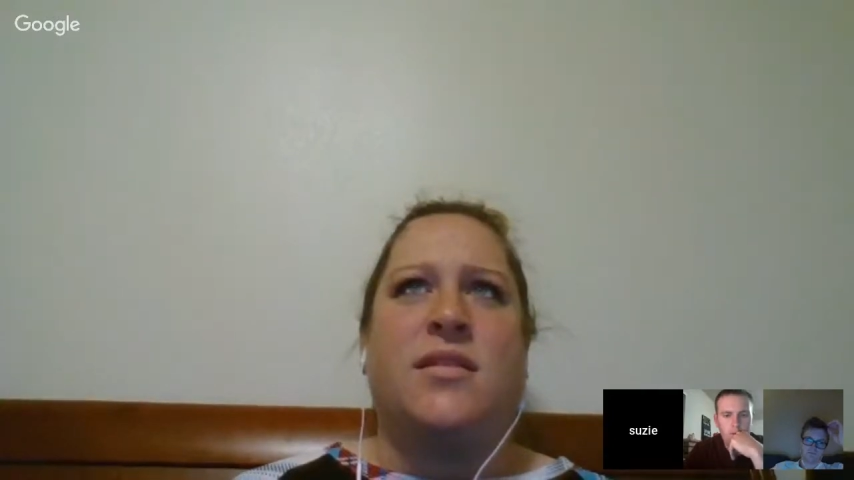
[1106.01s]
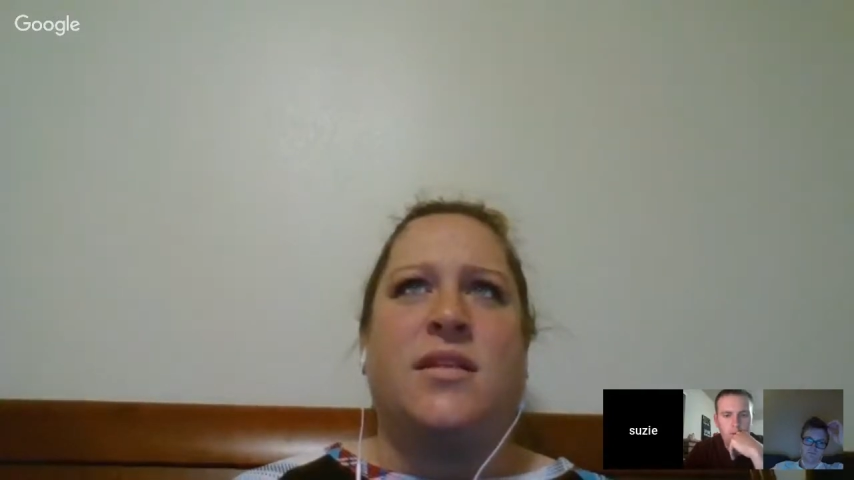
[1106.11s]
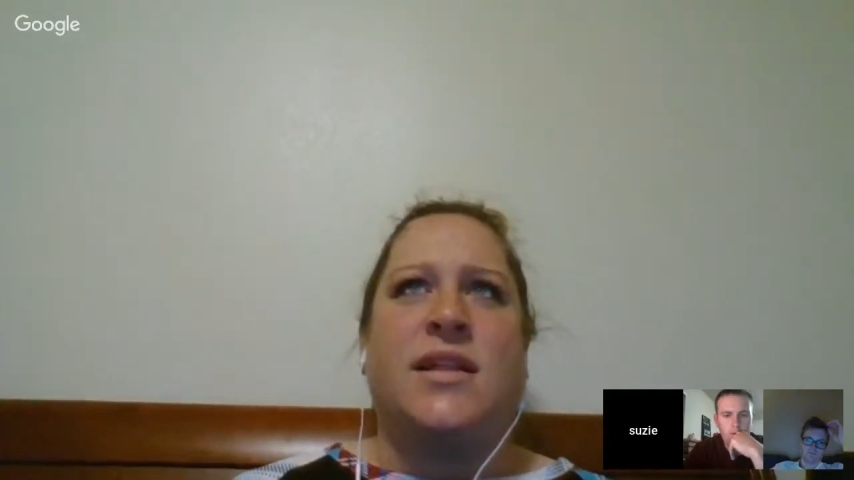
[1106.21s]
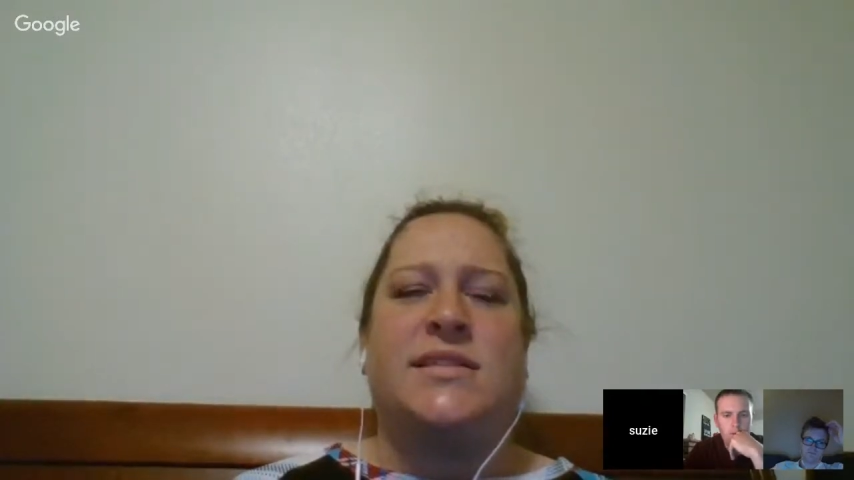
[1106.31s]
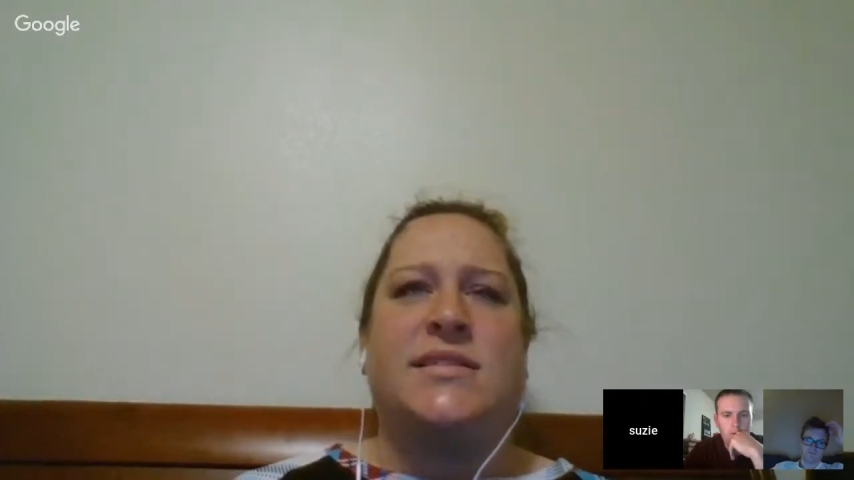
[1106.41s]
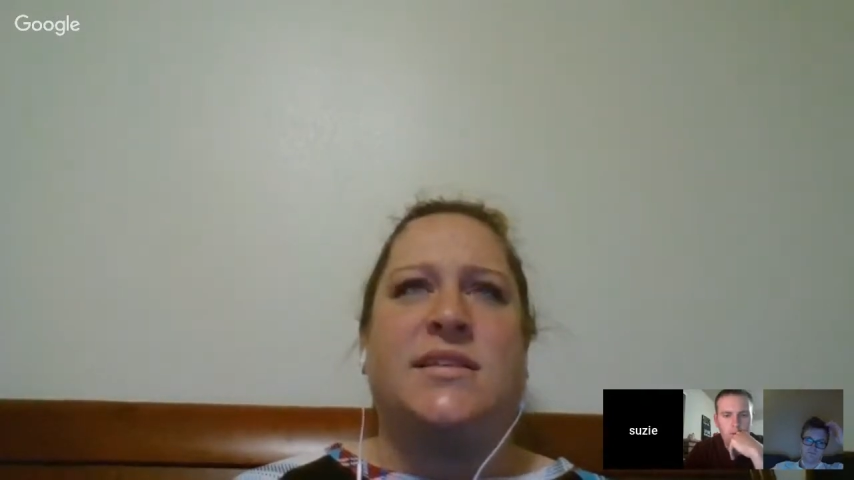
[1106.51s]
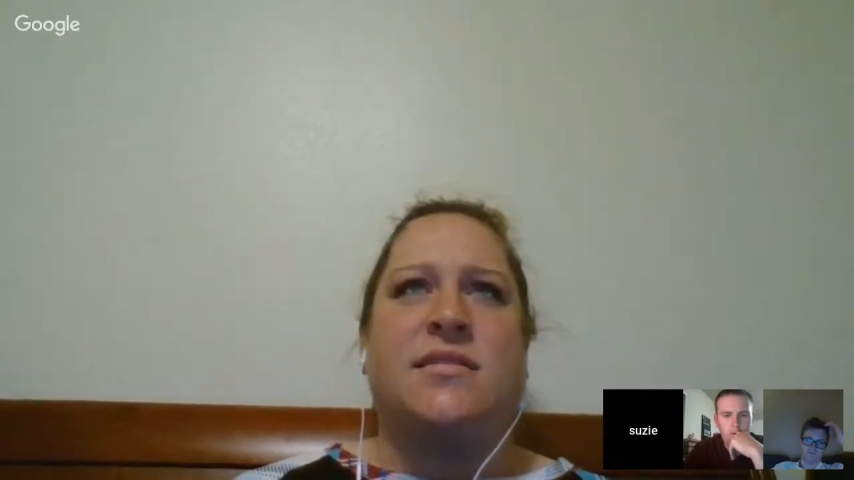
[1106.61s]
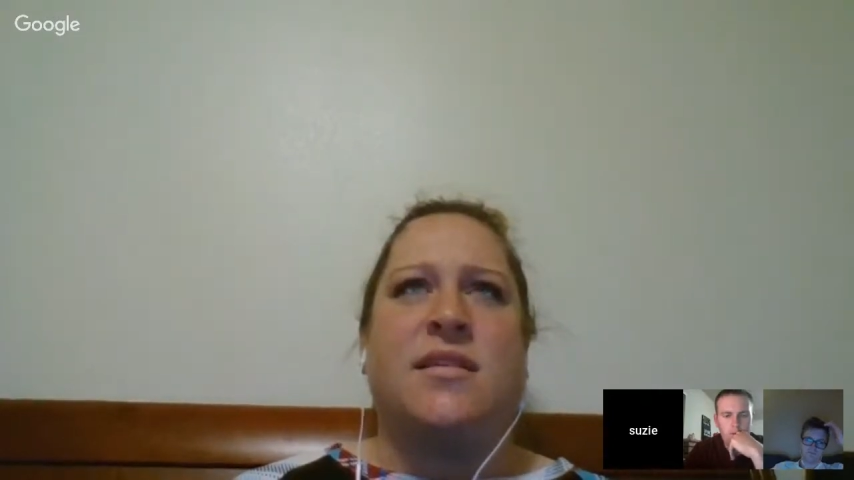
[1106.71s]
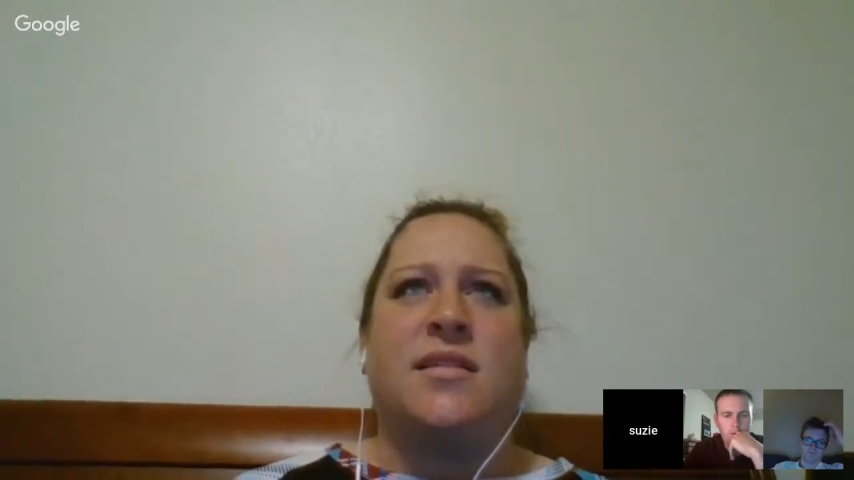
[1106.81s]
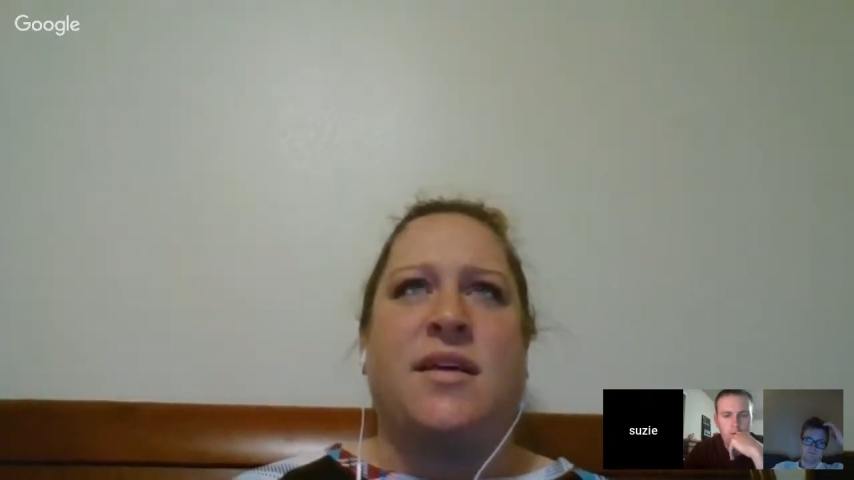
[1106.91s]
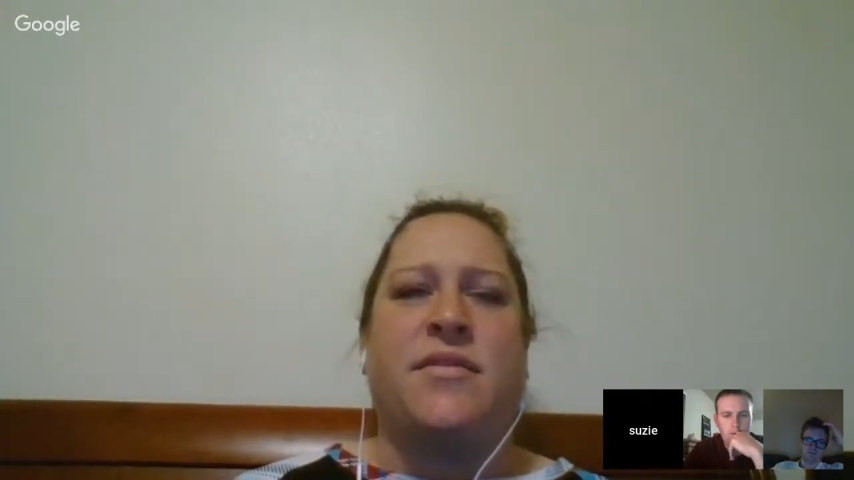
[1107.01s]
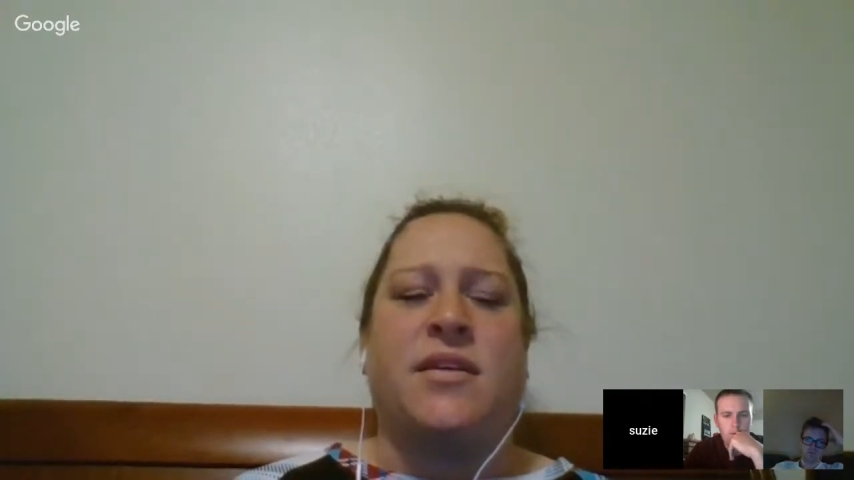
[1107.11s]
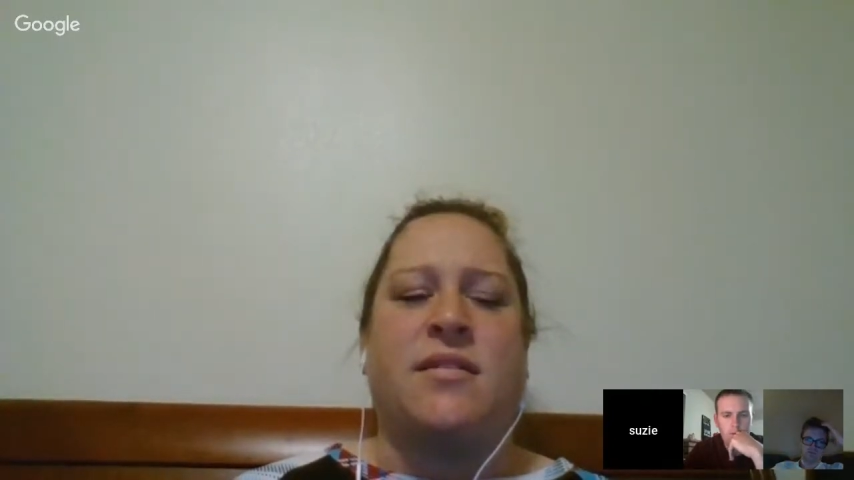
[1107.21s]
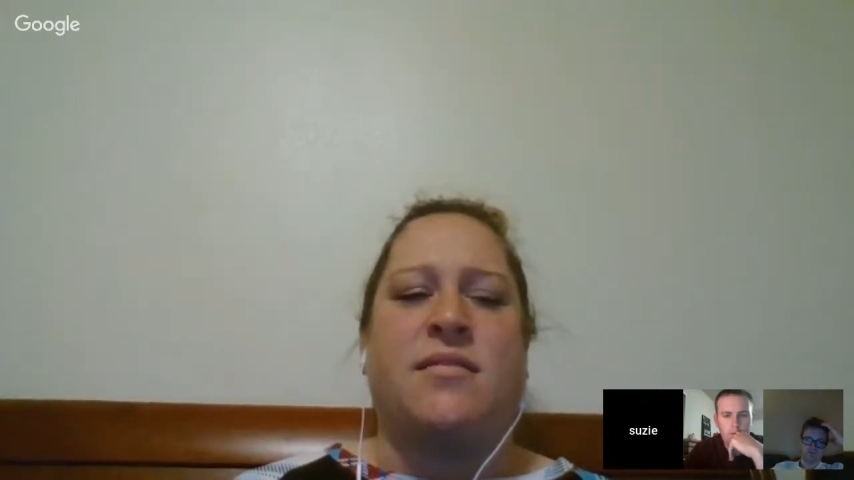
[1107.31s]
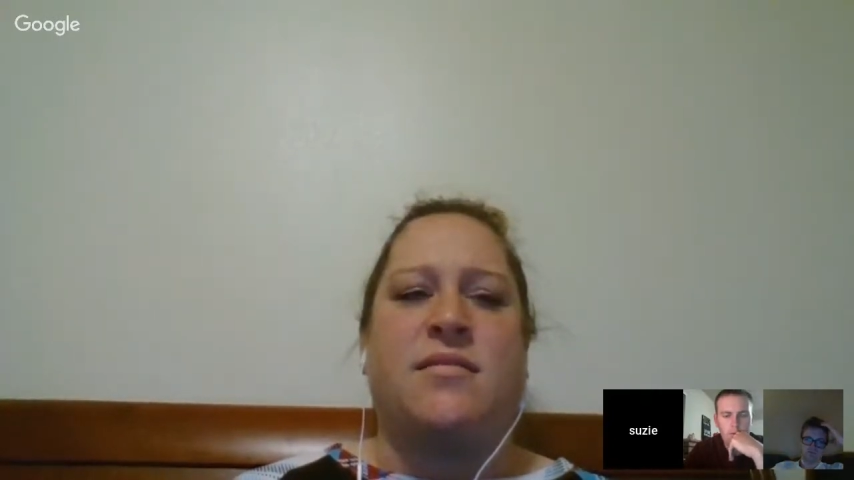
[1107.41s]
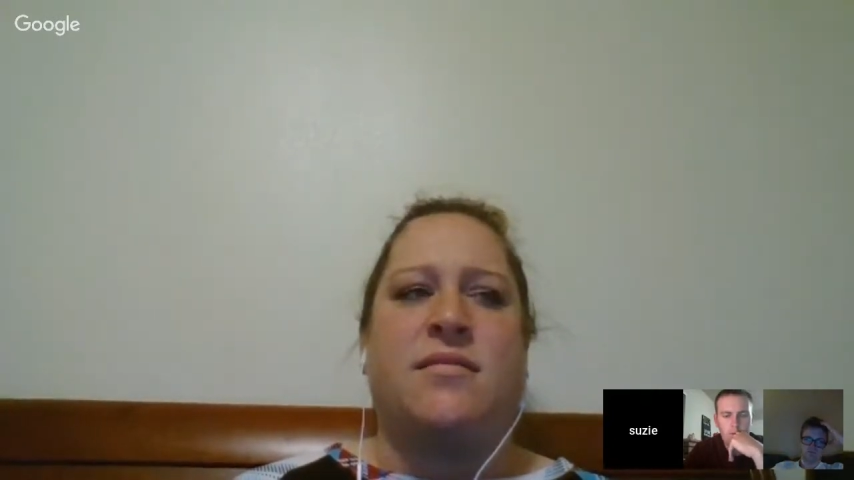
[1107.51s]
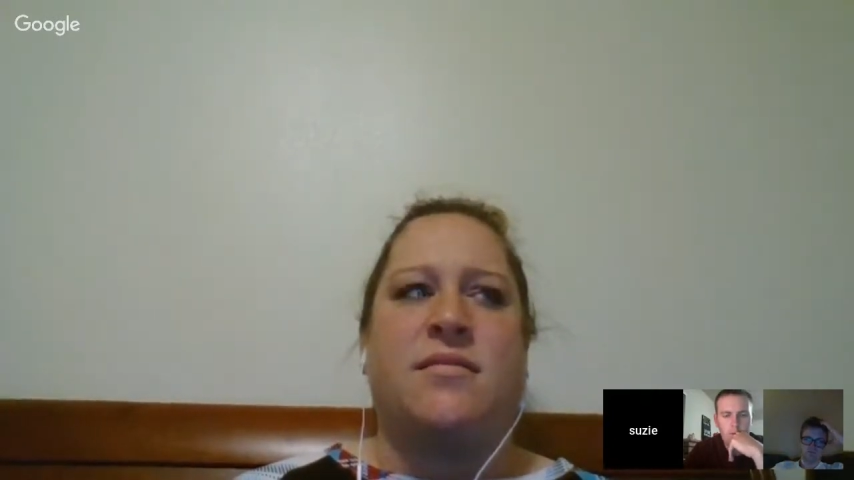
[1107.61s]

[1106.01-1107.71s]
the lesson 11